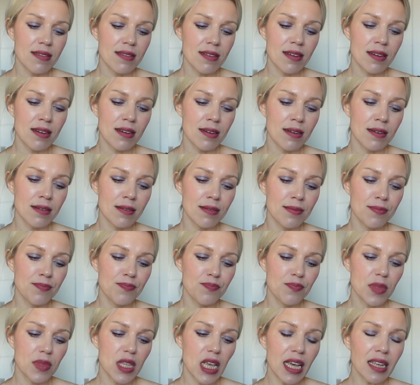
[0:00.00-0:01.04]

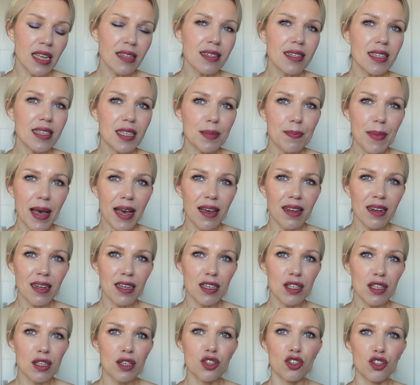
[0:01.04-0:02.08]
IT
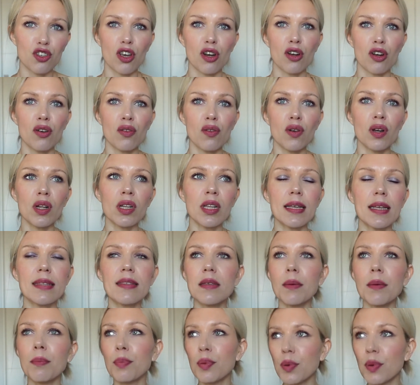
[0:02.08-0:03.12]
Cosmetics in general, it's
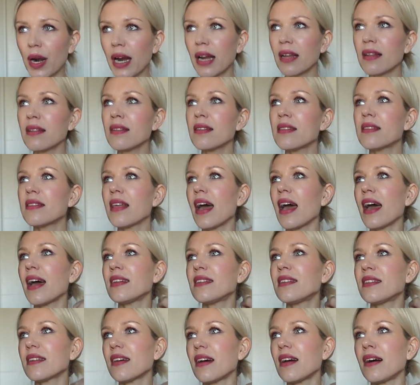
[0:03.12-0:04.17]
a brand
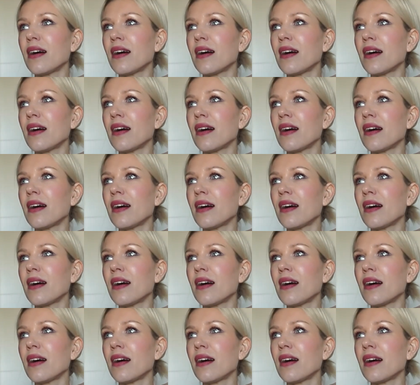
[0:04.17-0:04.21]
that